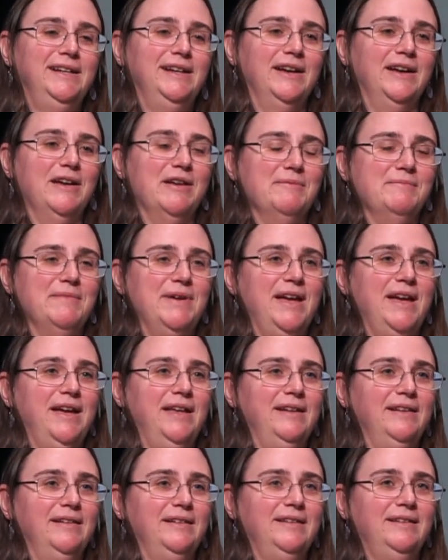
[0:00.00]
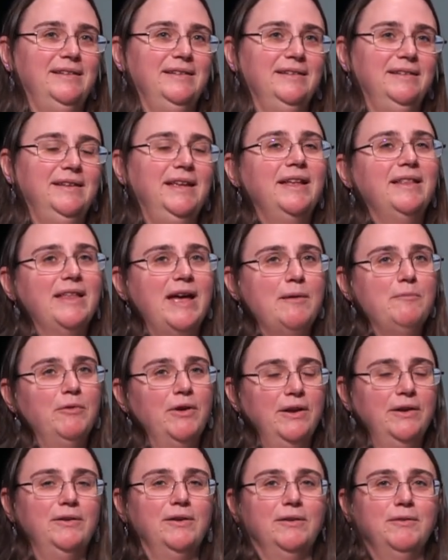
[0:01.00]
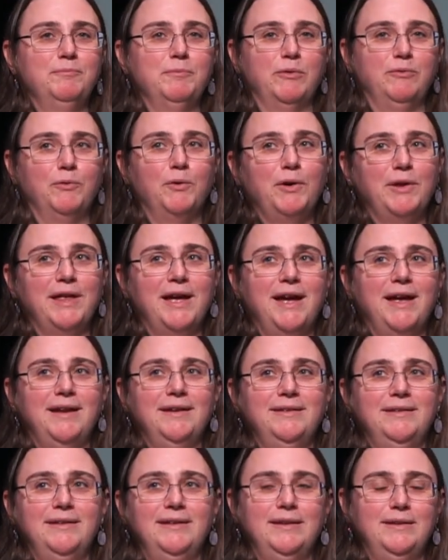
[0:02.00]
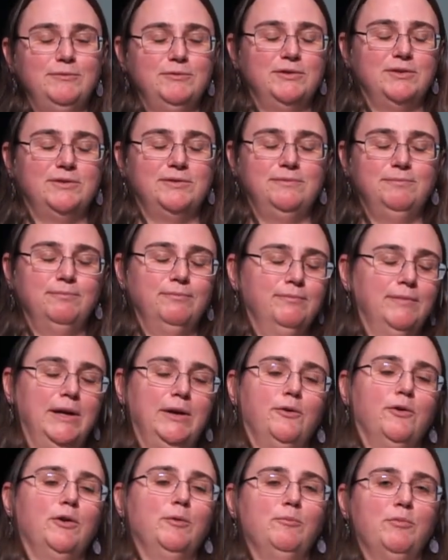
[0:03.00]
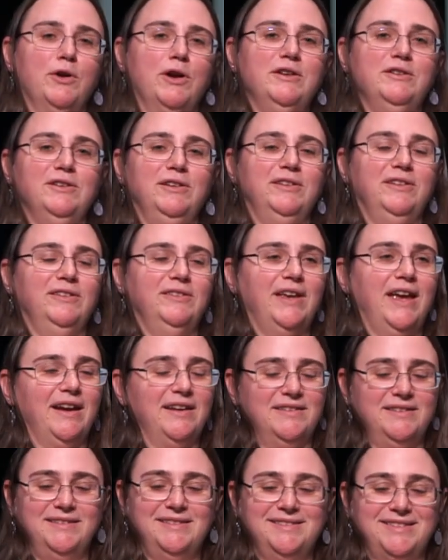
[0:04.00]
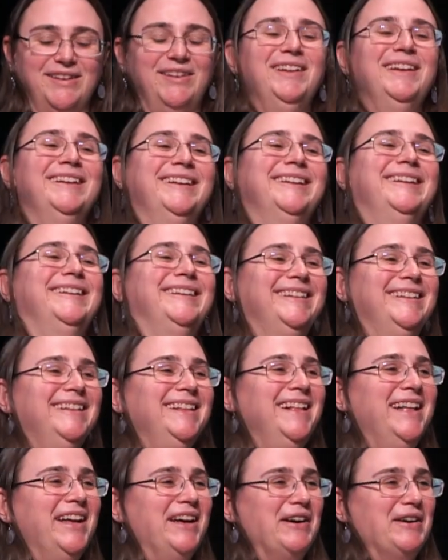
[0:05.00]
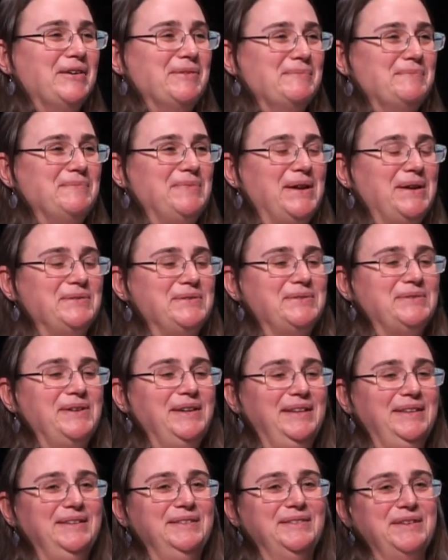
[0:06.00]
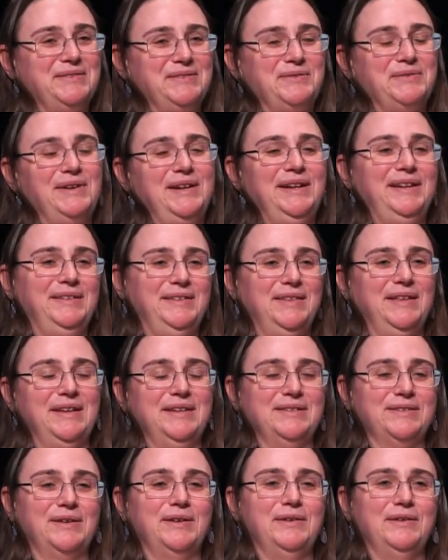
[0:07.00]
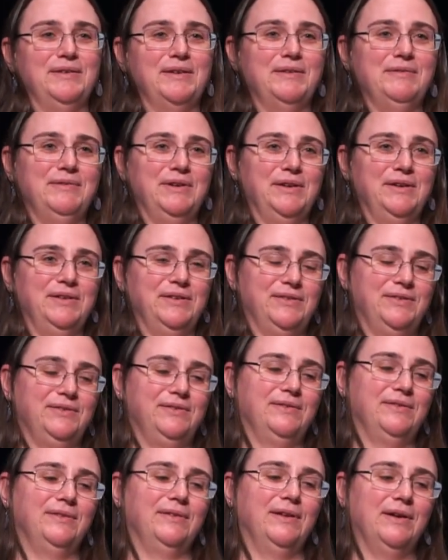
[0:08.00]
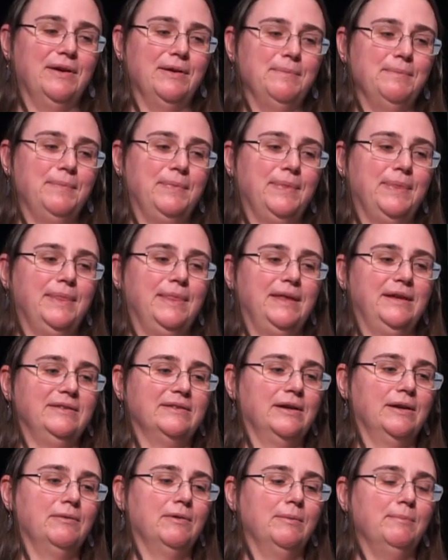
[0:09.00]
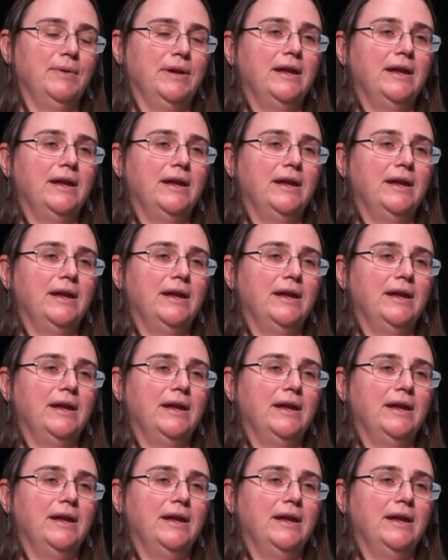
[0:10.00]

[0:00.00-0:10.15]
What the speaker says: I had a GitLab runner before that. It was just, my current project is X. But I was running things on various things that I run.